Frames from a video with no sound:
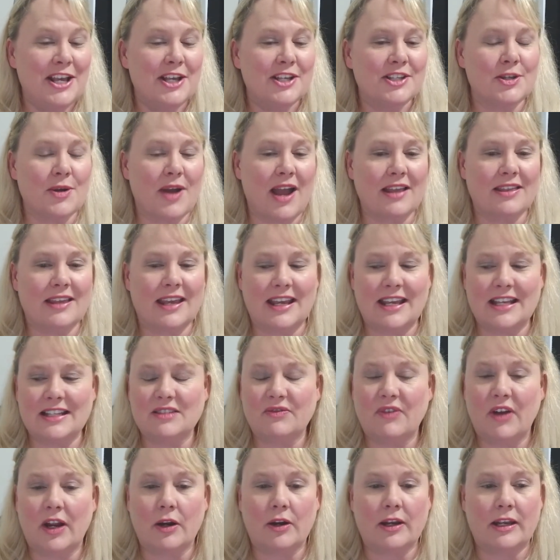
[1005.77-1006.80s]
So I think
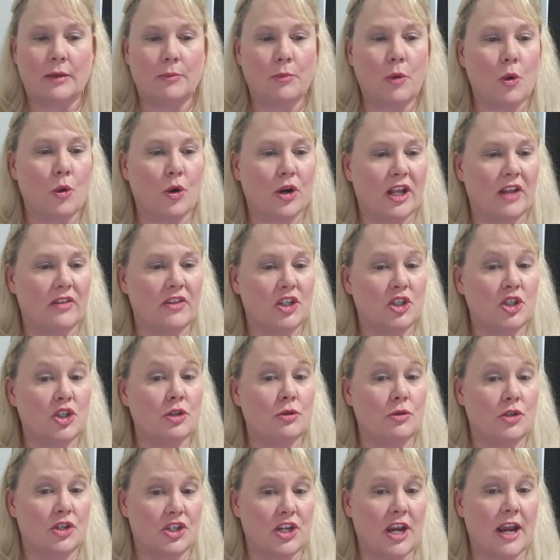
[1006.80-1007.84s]
it's very important that
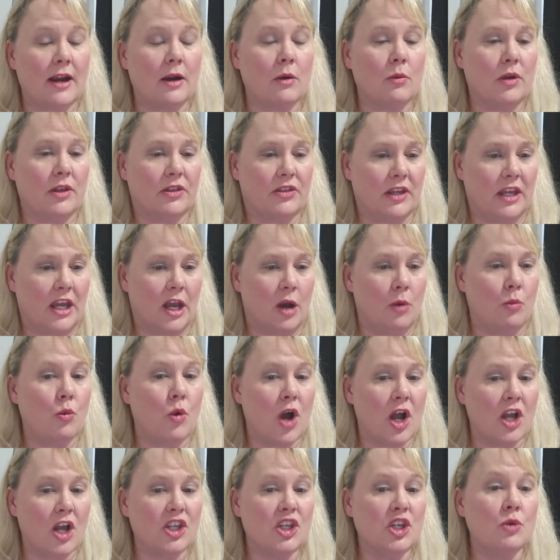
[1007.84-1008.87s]
you share with them
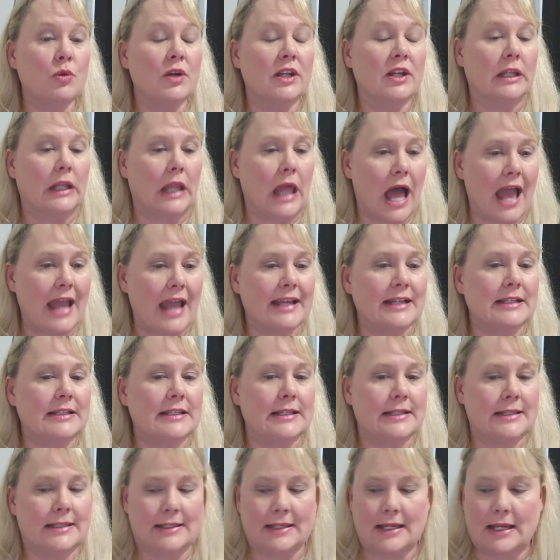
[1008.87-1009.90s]
what you would like
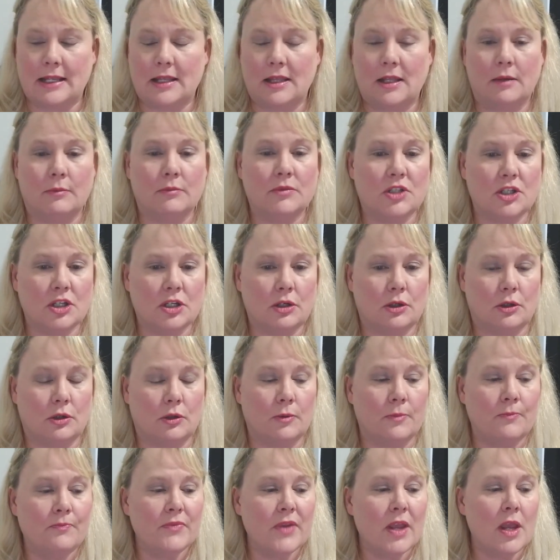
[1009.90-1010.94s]
to see them
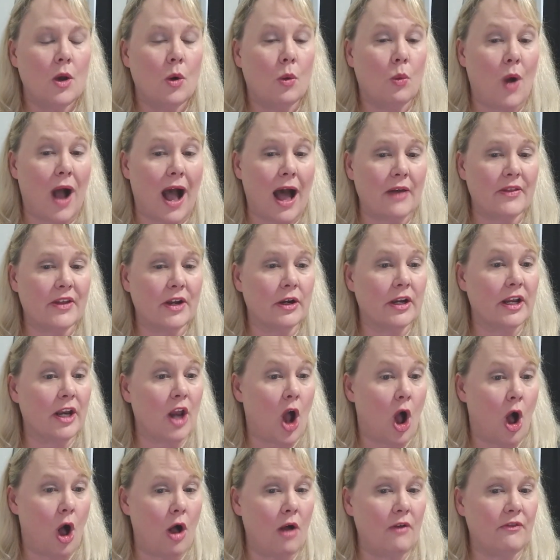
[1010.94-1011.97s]
do while they're in
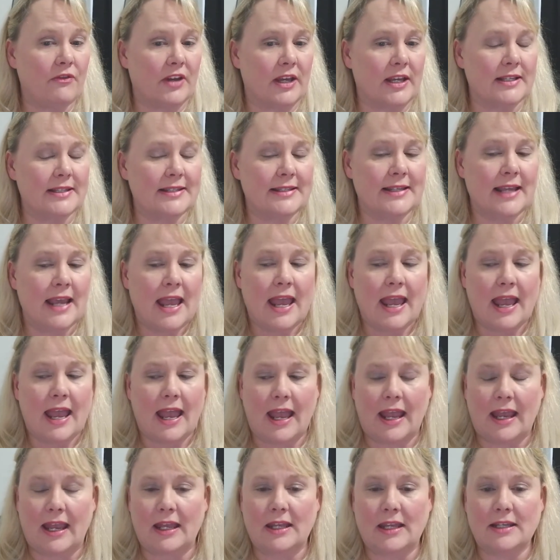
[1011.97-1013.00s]
office,
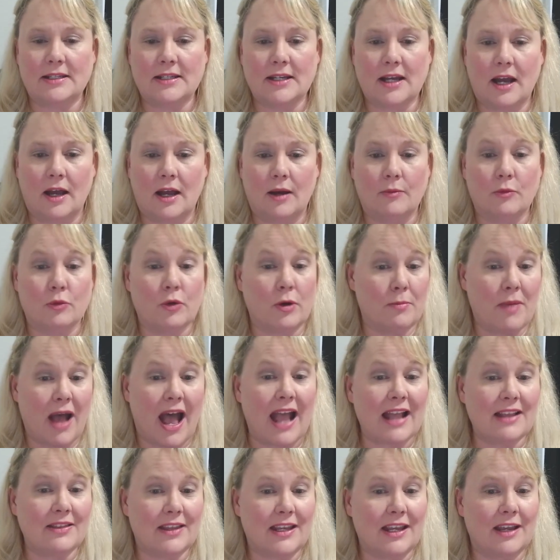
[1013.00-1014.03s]
and
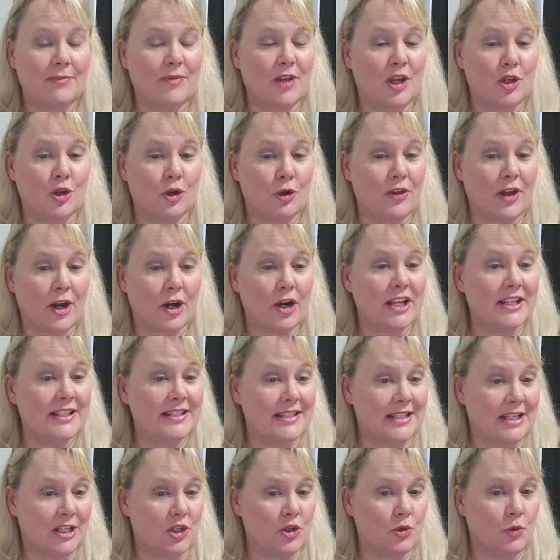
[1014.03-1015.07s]
remind them that you're their
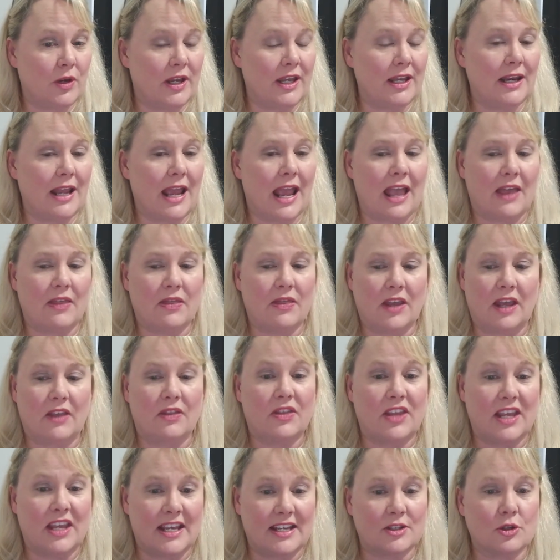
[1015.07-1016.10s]
constituent and
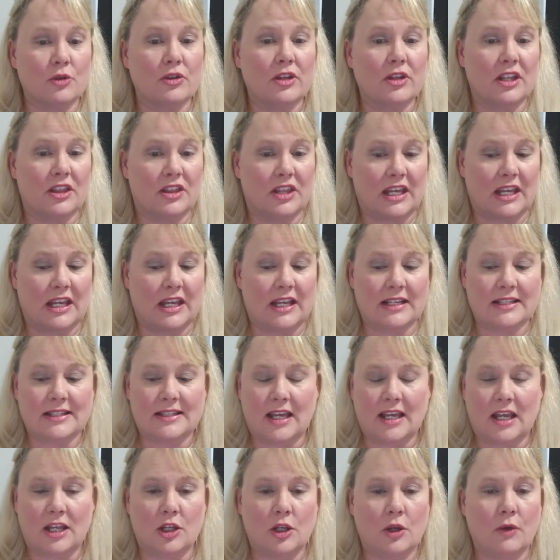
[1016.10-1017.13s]
that these are the things
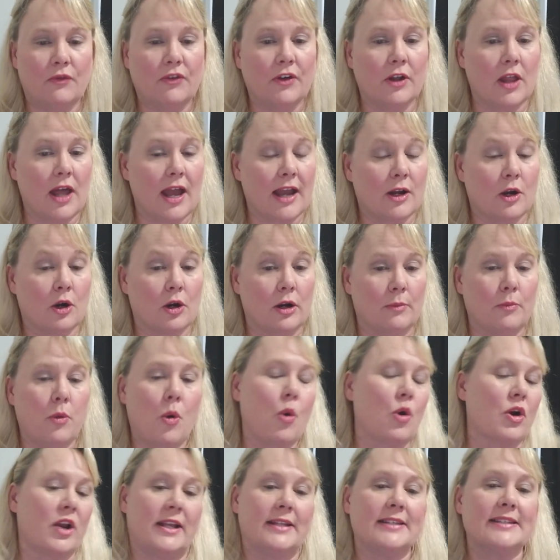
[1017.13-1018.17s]
that you feel like are
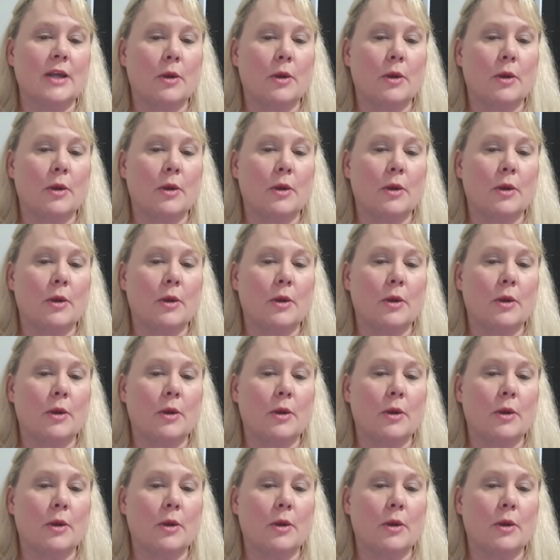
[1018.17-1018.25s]
important.